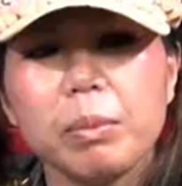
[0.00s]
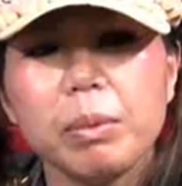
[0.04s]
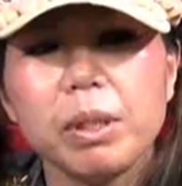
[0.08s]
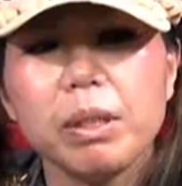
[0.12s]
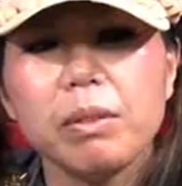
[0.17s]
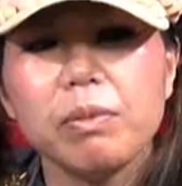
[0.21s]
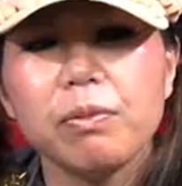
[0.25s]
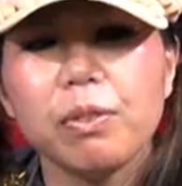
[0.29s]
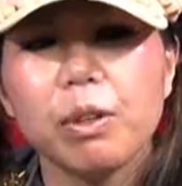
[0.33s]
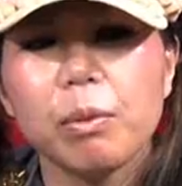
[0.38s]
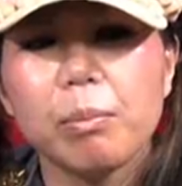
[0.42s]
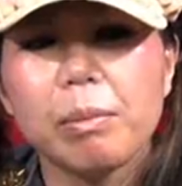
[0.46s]

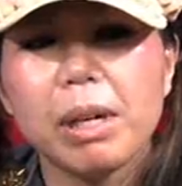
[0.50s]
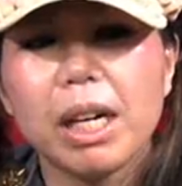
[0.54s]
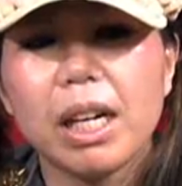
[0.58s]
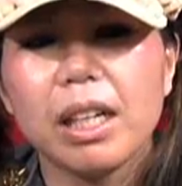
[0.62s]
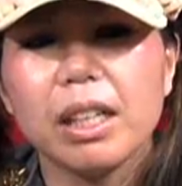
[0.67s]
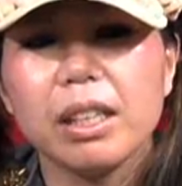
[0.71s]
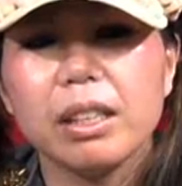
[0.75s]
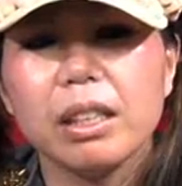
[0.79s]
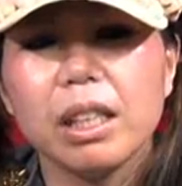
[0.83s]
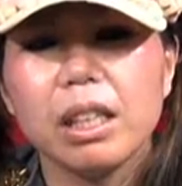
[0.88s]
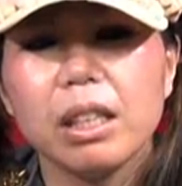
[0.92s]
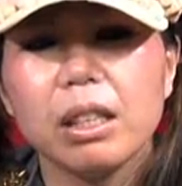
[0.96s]
maybe for
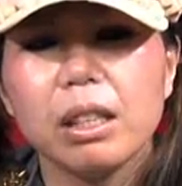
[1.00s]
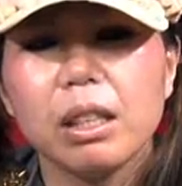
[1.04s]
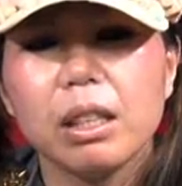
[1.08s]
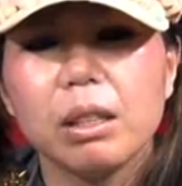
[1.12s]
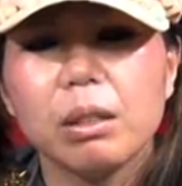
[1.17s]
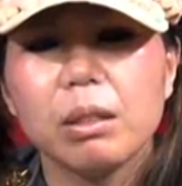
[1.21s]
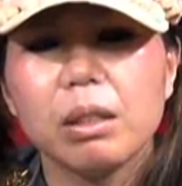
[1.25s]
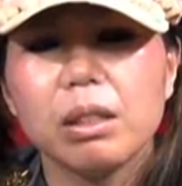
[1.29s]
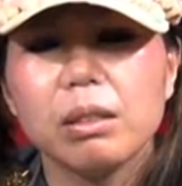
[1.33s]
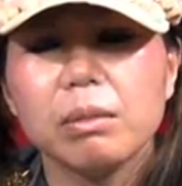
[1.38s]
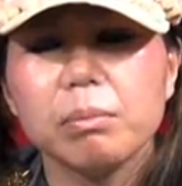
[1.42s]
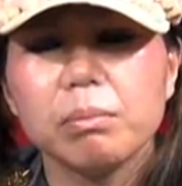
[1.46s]

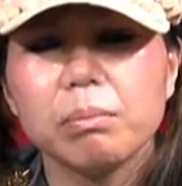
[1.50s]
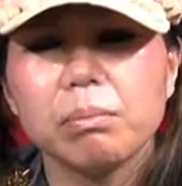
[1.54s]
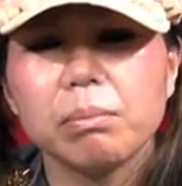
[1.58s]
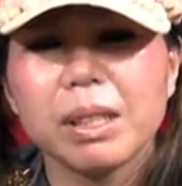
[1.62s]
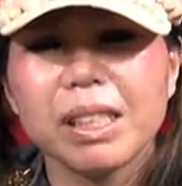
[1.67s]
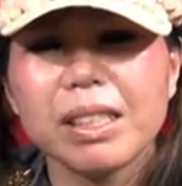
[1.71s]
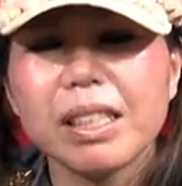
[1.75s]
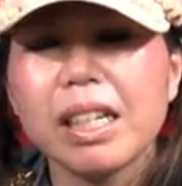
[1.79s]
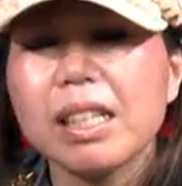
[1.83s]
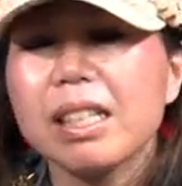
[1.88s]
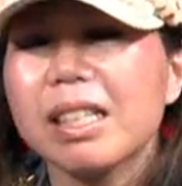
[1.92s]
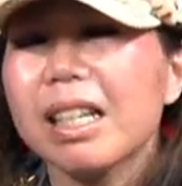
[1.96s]
my,
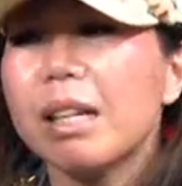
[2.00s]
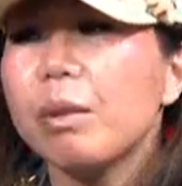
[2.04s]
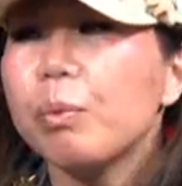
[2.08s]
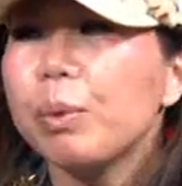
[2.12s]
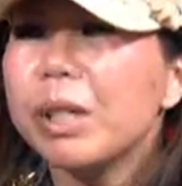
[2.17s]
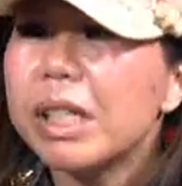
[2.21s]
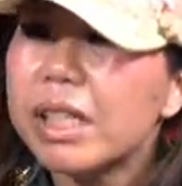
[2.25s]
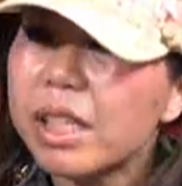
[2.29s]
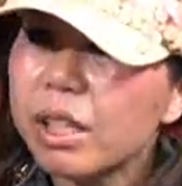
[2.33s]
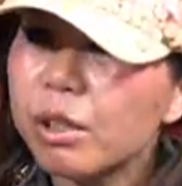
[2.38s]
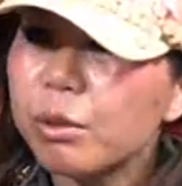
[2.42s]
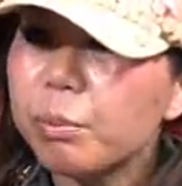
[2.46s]
besides
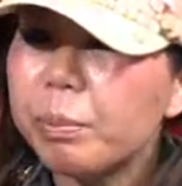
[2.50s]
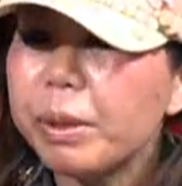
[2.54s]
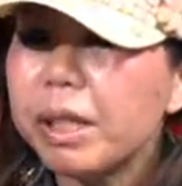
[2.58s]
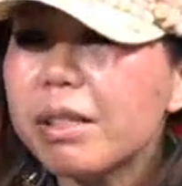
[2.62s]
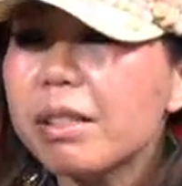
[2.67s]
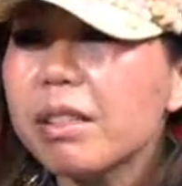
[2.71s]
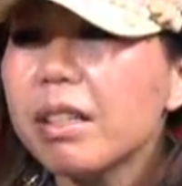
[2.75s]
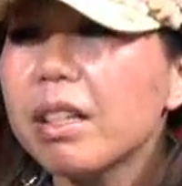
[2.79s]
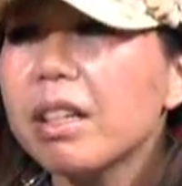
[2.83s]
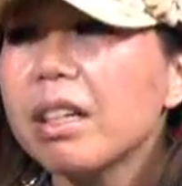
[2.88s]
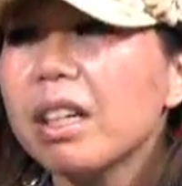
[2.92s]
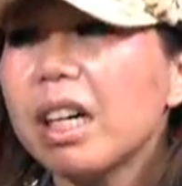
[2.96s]
retail
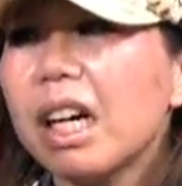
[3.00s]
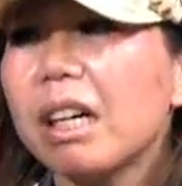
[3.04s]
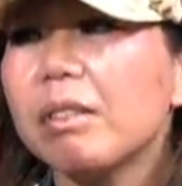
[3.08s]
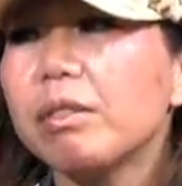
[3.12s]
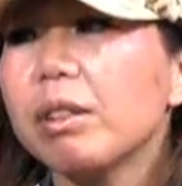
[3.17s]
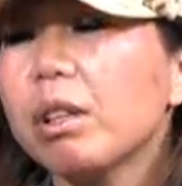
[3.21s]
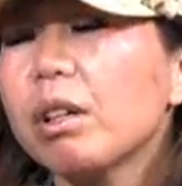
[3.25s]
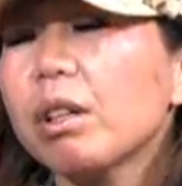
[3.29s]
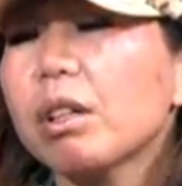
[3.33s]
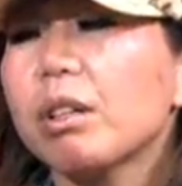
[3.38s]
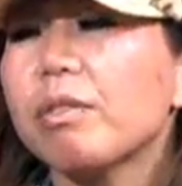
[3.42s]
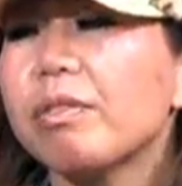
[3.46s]
biz, I
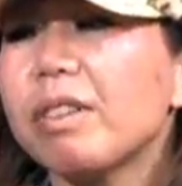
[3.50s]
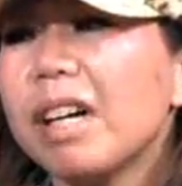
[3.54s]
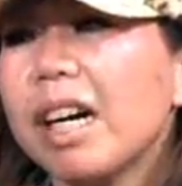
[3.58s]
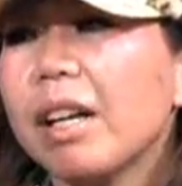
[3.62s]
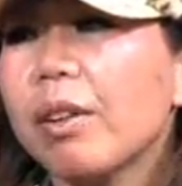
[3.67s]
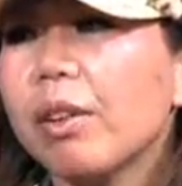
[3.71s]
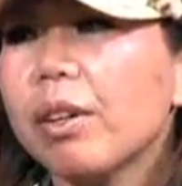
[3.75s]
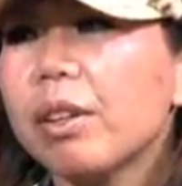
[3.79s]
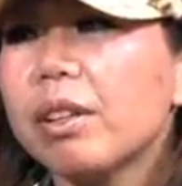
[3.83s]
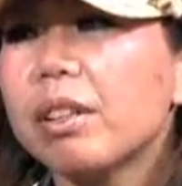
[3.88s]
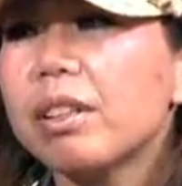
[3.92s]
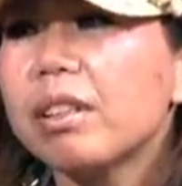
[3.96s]
have a lot of
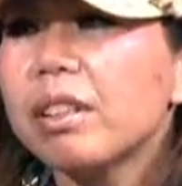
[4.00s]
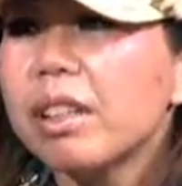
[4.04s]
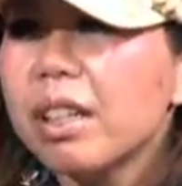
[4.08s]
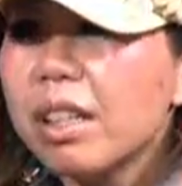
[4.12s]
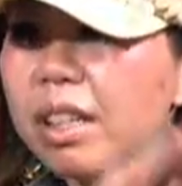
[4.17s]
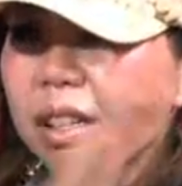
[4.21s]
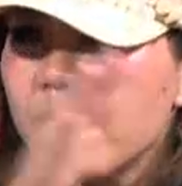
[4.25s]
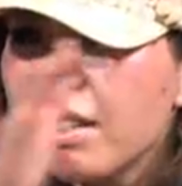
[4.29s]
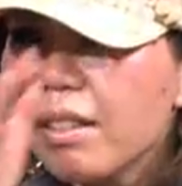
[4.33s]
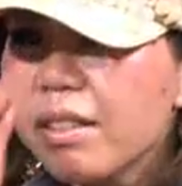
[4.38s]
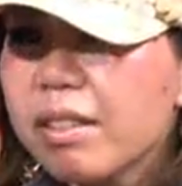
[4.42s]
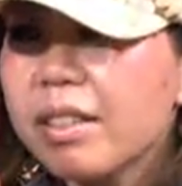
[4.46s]
other
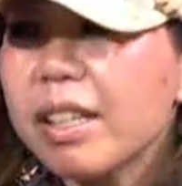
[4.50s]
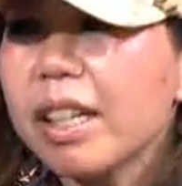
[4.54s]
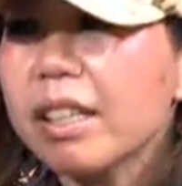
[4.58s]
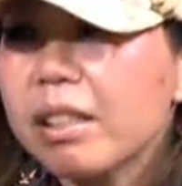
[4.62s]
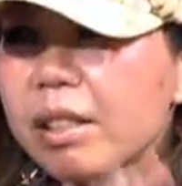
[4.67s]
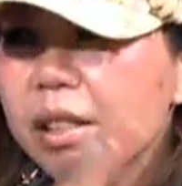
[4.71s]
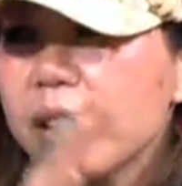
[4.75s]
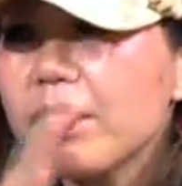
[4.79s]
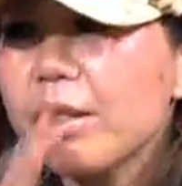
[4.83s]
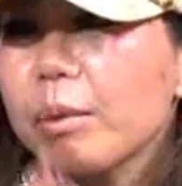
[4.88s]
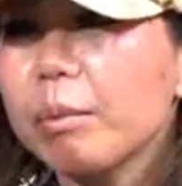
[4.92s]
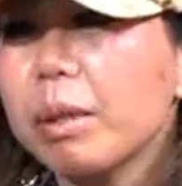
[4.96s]

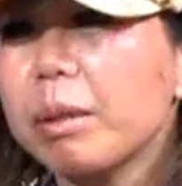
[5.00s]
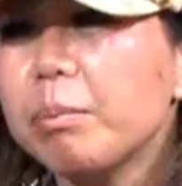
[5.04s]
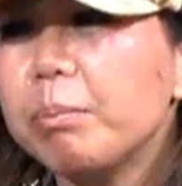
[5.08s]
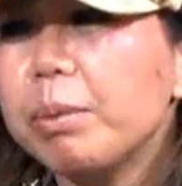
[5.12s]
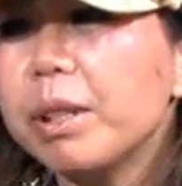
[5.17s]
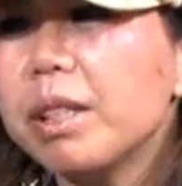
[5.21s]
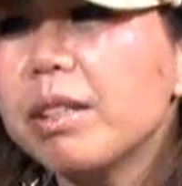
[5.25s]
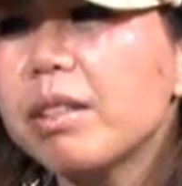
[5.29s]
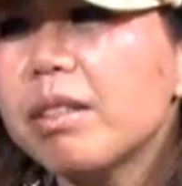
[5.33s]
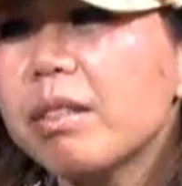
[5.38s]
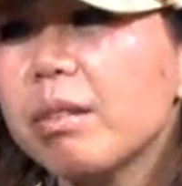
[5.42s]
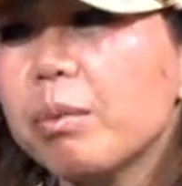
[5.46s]
sectors of my
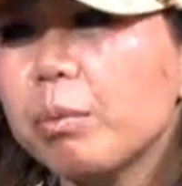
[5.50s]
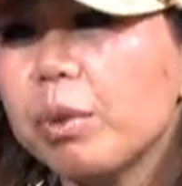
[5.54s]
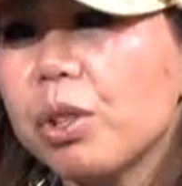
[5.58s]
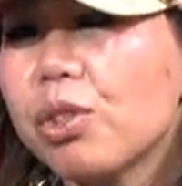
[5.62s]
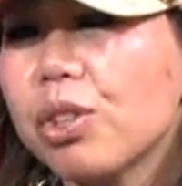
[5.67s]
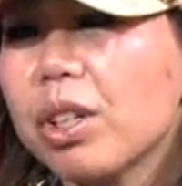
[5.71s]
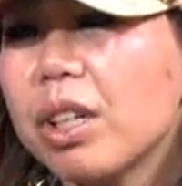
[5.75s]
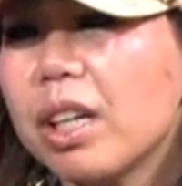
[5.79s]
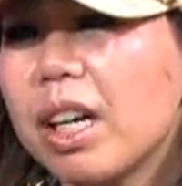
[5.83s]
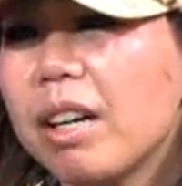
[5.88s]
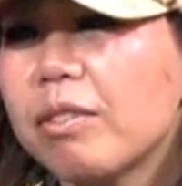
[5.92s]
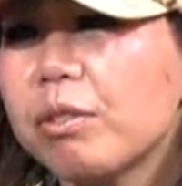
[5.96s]
biz
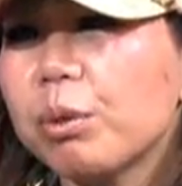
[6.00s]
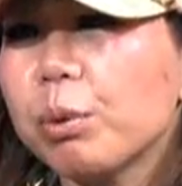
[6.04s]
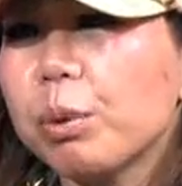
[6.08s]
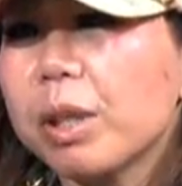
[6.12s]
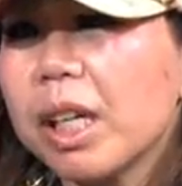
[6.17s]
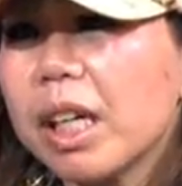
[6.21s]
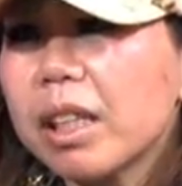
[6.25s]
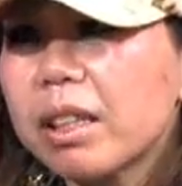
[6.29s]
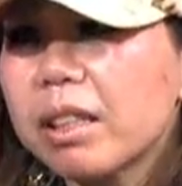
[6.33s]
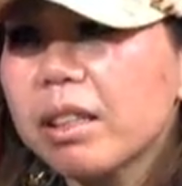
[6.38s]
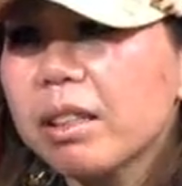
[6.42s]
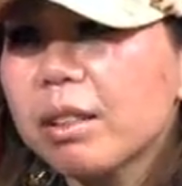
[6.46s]
which I have to
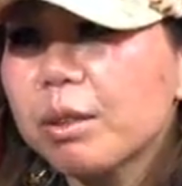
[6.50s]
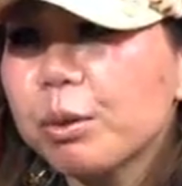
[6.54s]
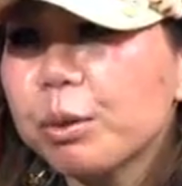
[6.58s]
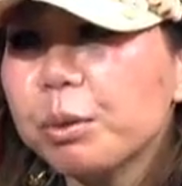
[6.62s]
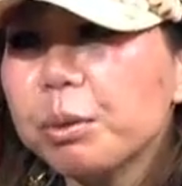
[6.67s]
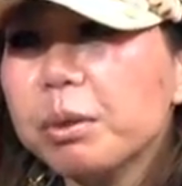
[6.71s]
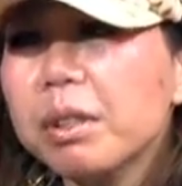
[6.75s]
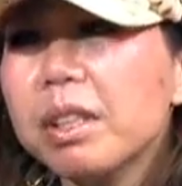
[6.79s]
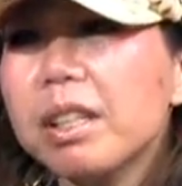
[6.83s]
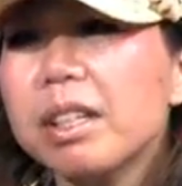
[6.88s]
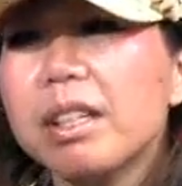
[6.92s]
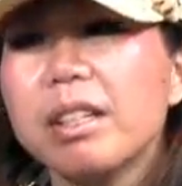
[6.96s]
cater
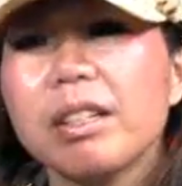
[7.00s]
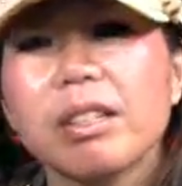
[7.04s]
to.